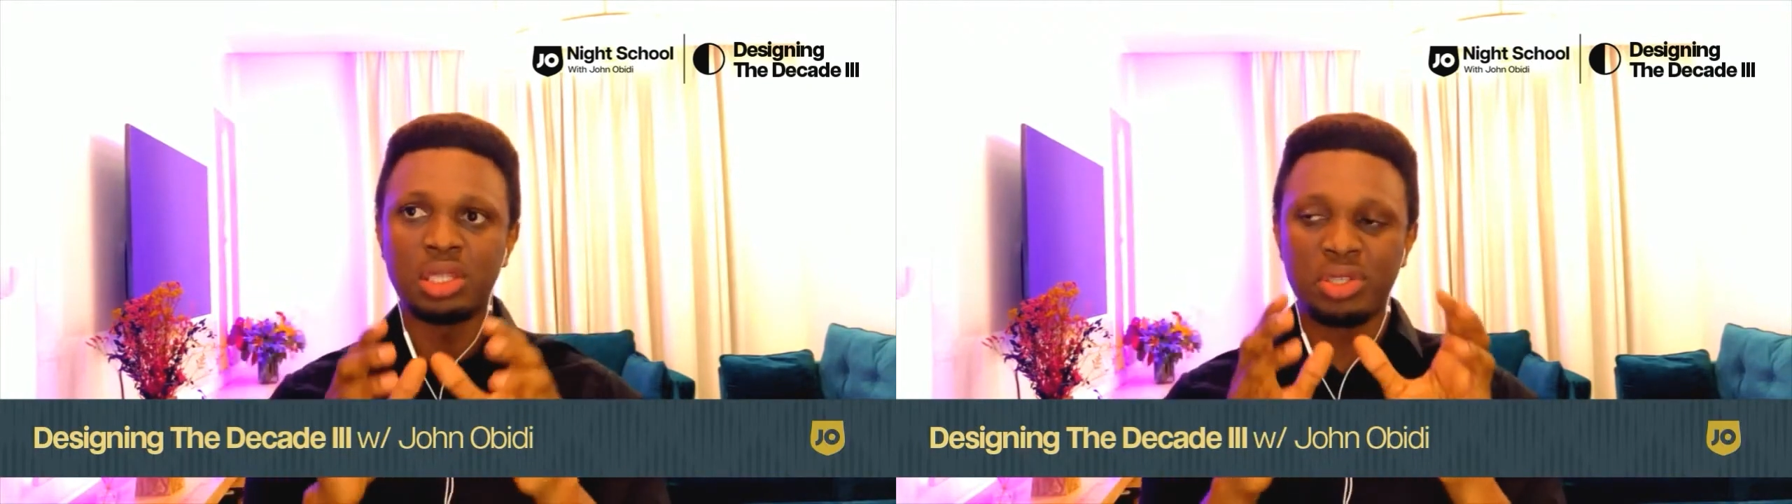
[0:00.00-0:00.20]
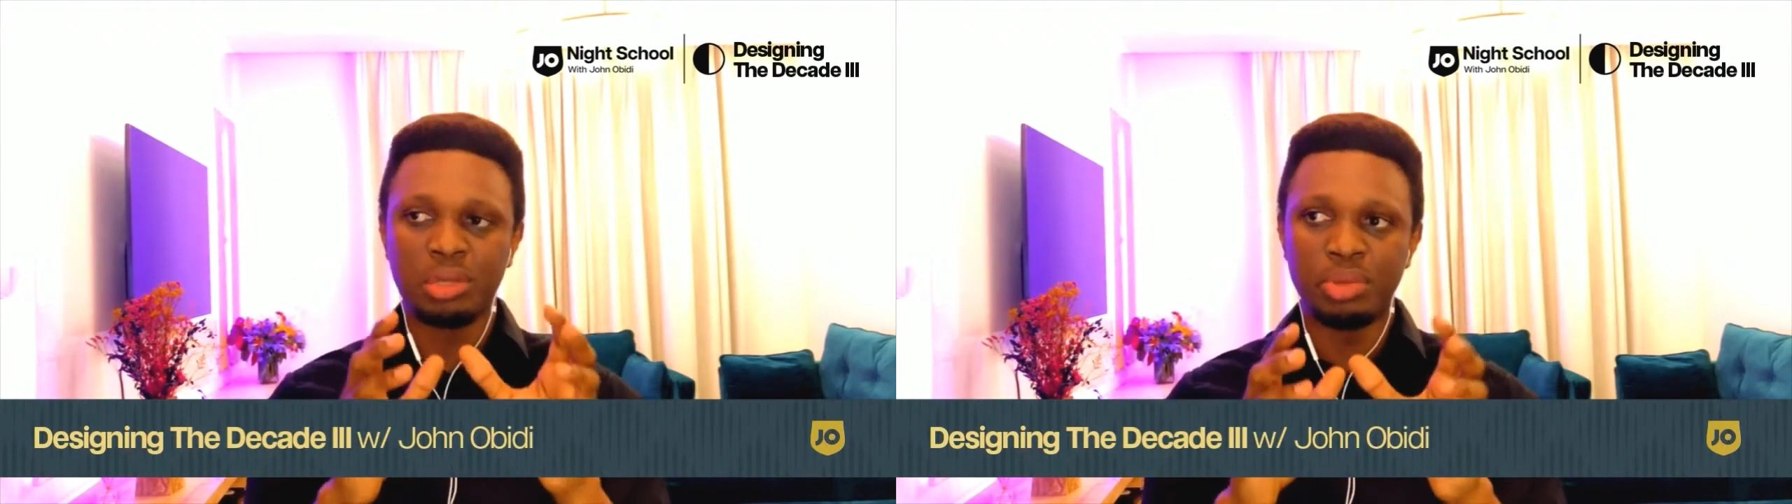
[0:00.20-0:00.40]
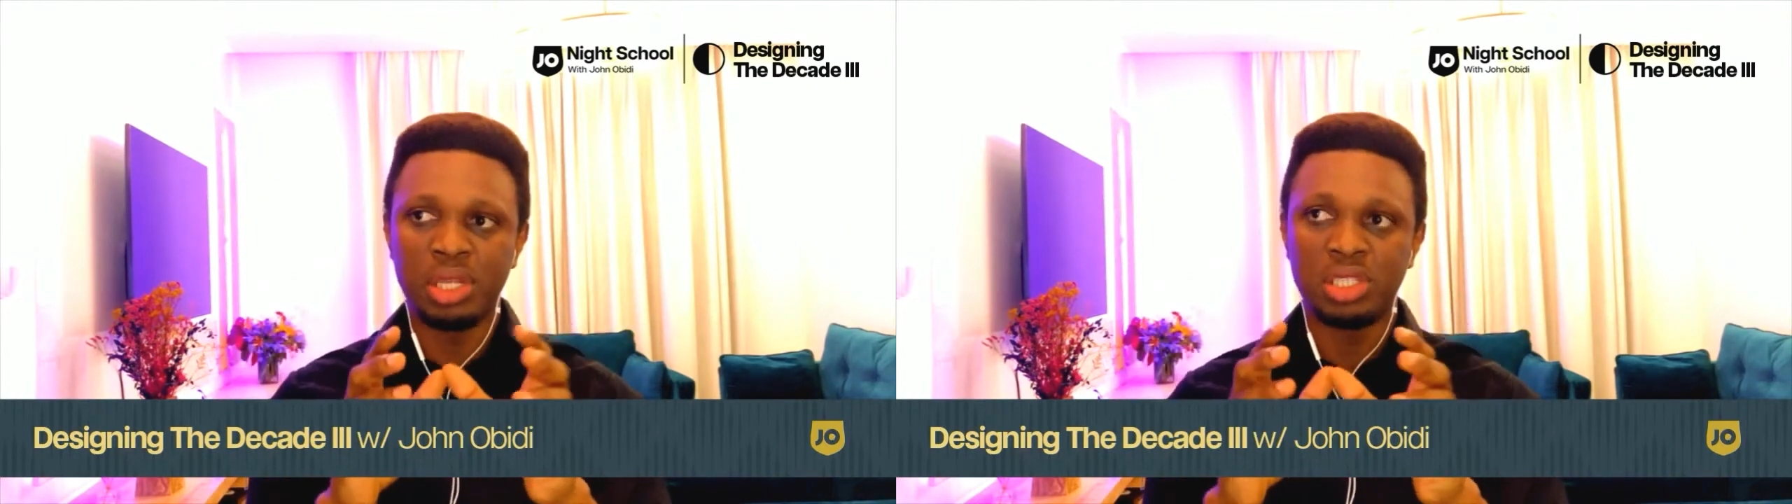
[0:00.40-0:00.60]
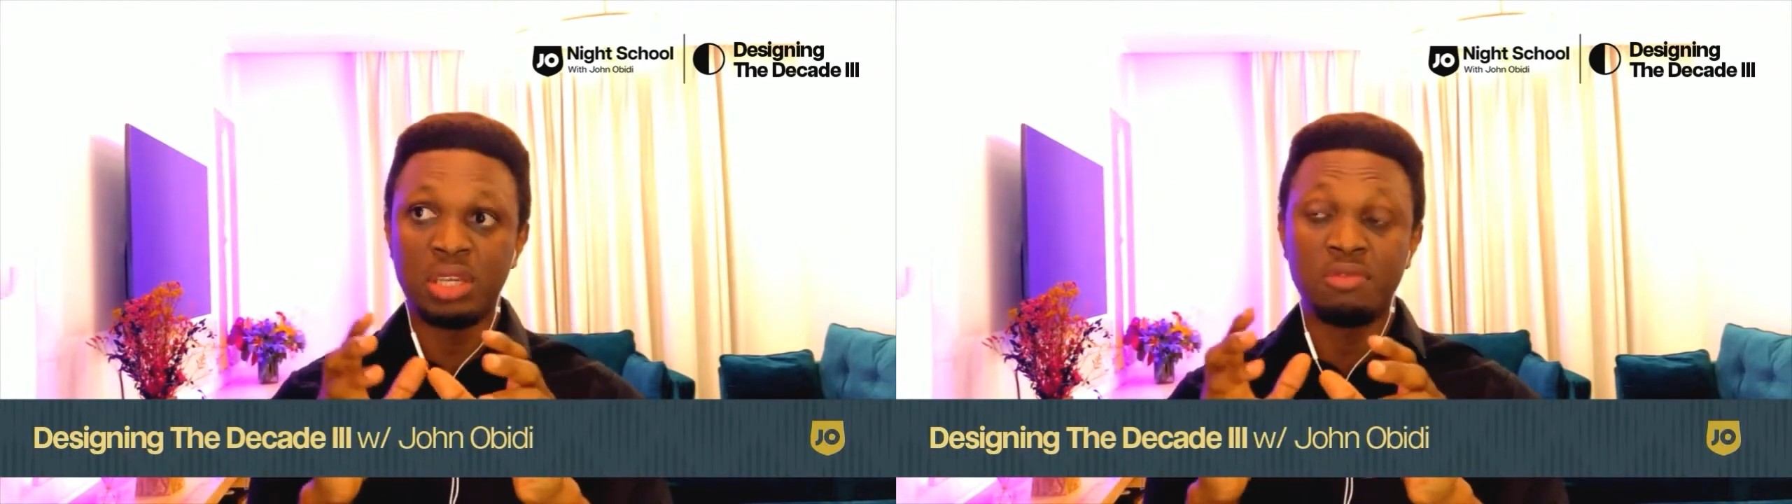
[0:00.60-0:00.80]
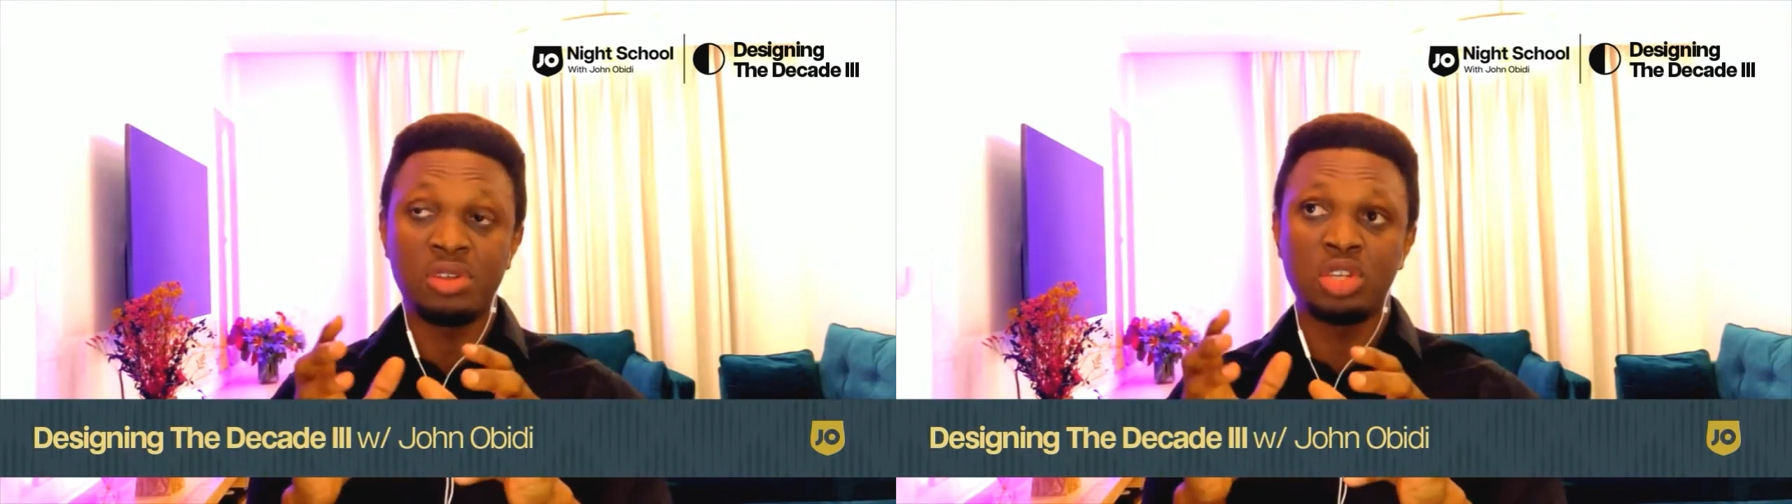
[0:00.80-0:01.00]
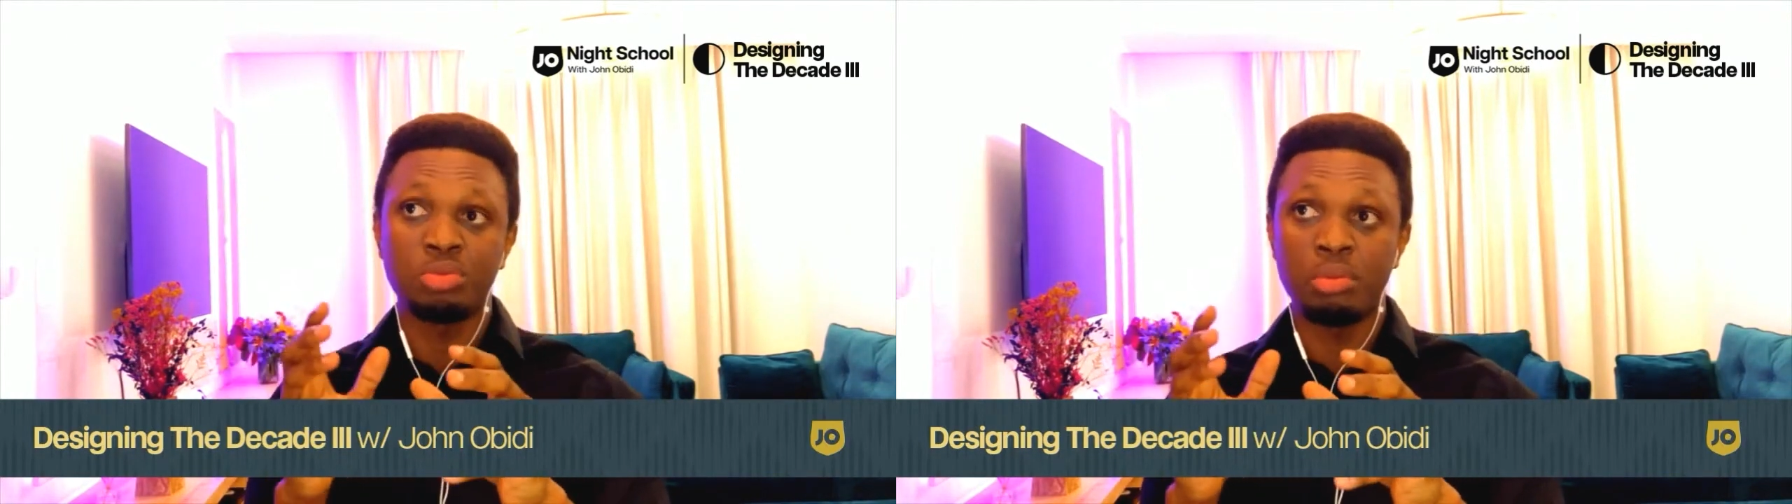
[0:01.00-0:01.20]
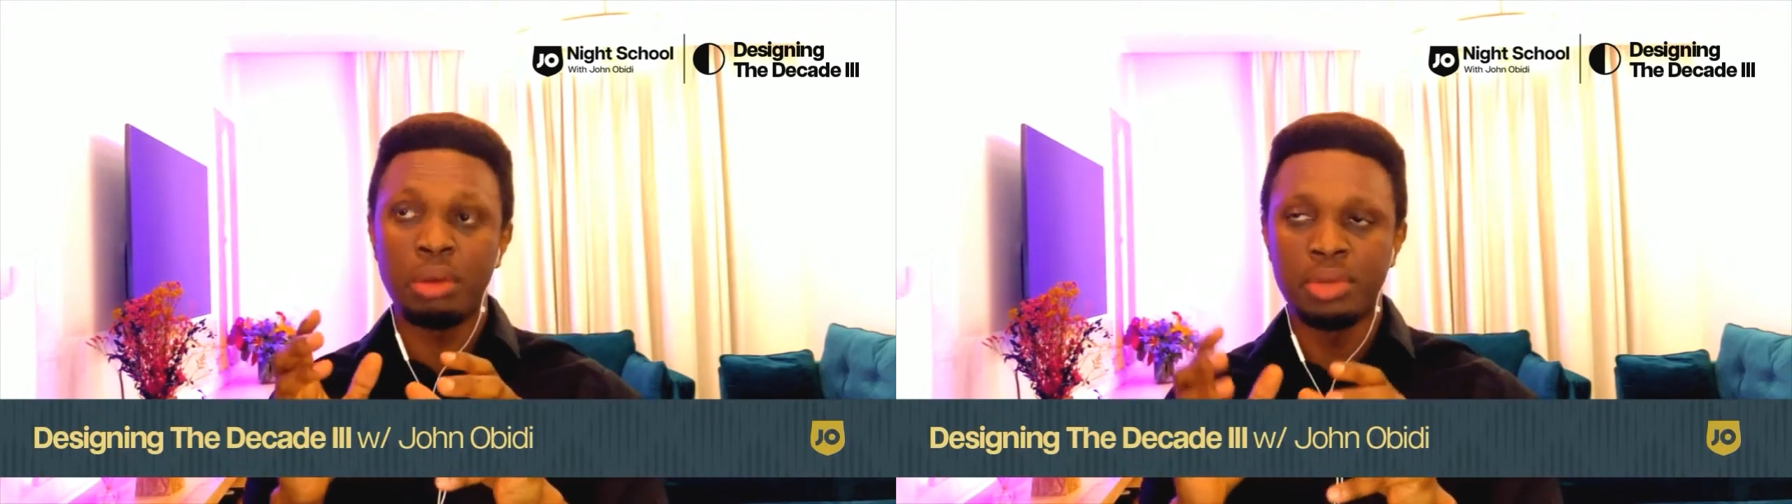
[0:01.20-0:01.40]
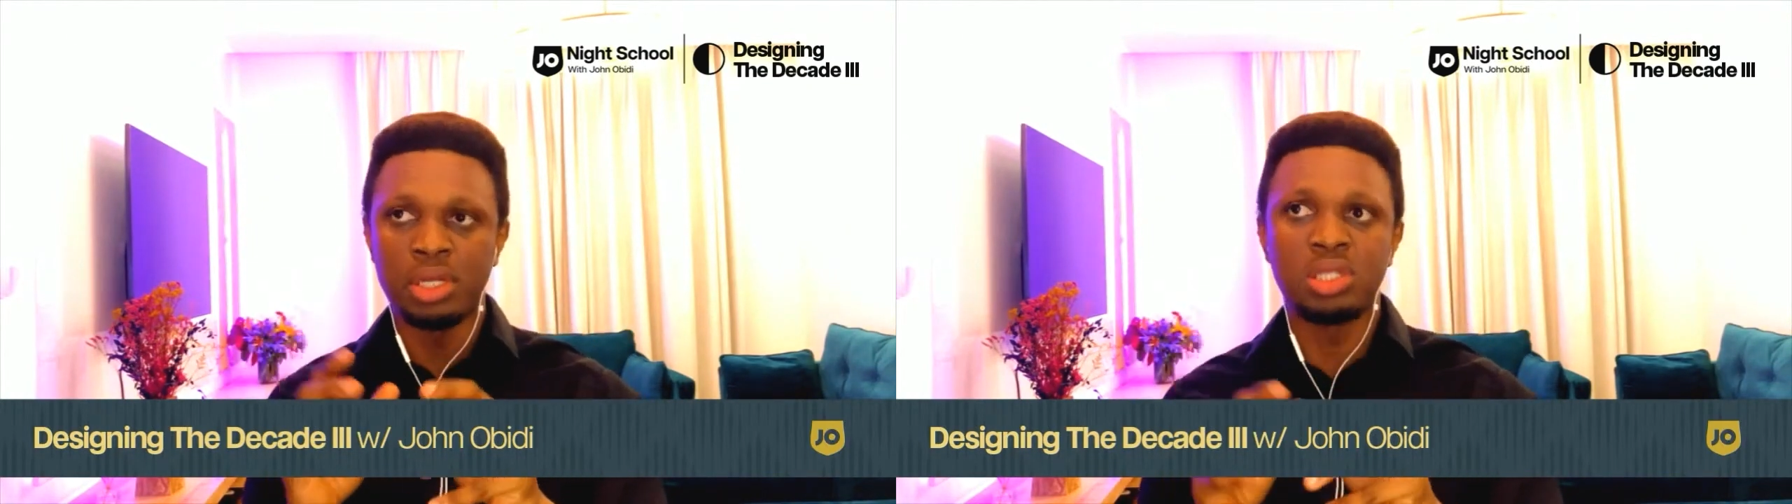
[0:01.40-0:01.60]
possibility versus
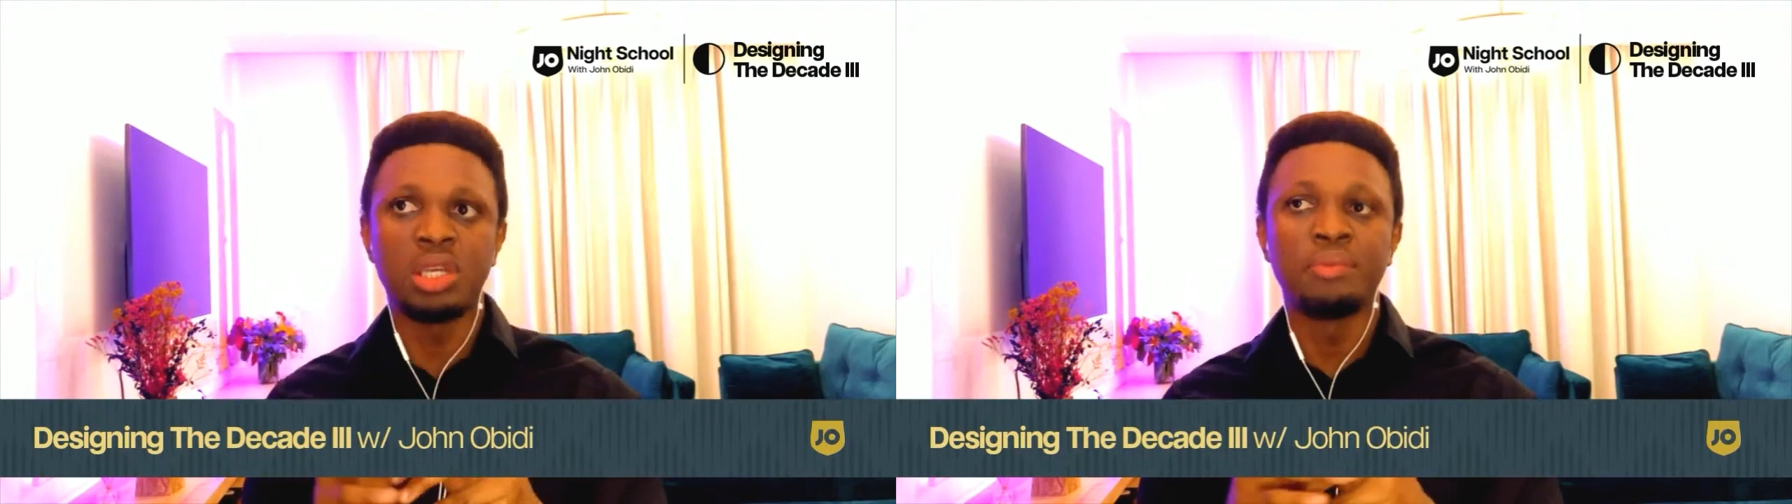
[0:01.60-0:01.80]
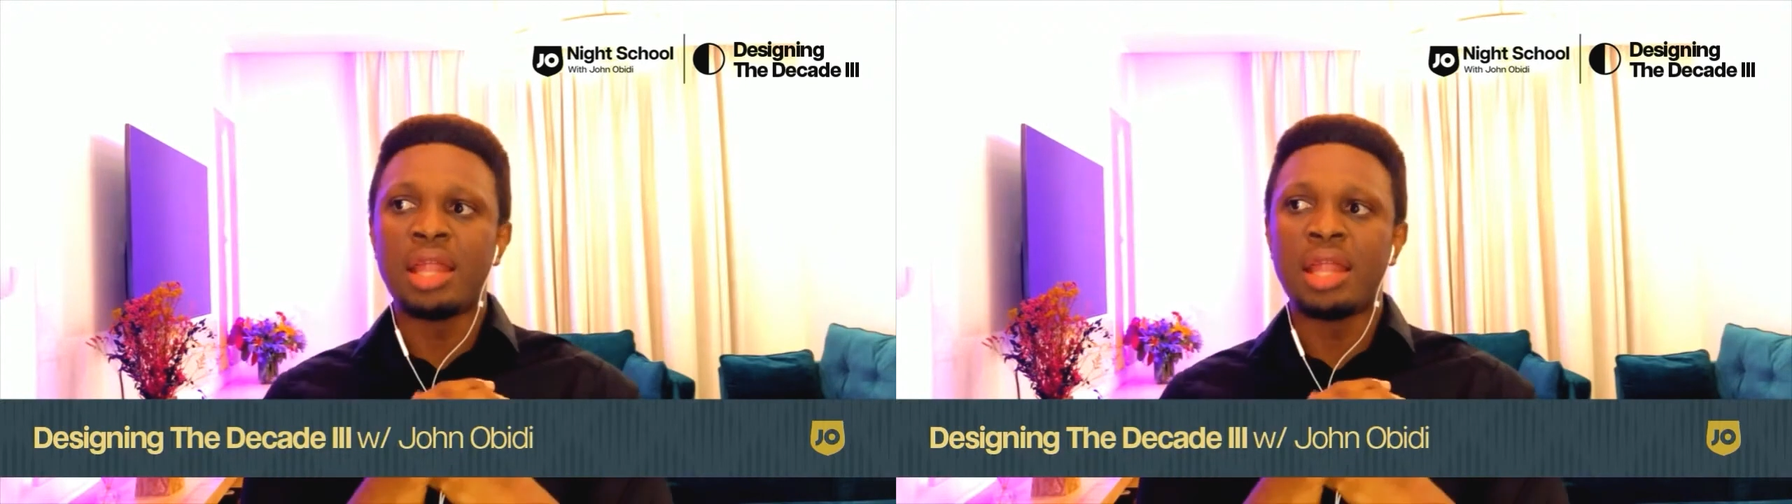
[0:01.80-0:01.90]
probability,